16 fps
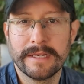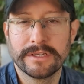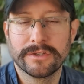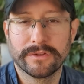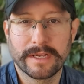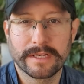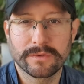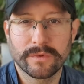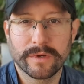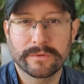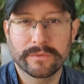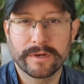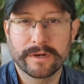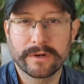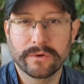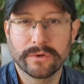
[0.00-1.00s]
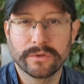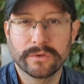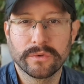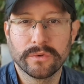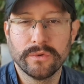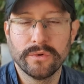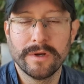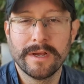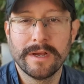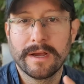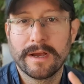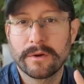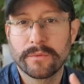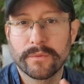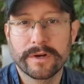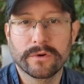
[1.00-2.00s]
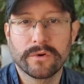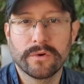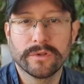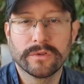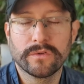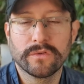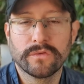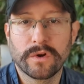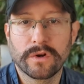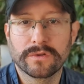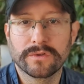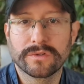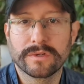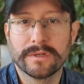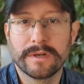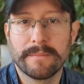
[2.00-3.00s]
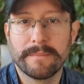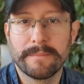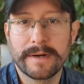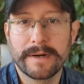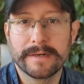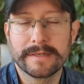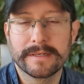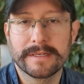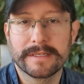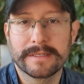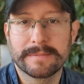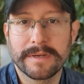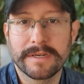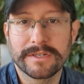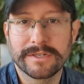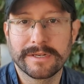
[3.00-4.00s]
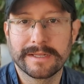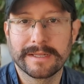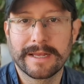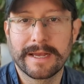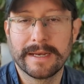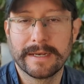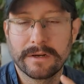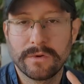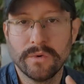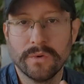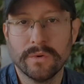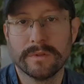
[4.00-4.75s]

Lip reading: So that's what we are going to do, and we are going to focus on a very special and cool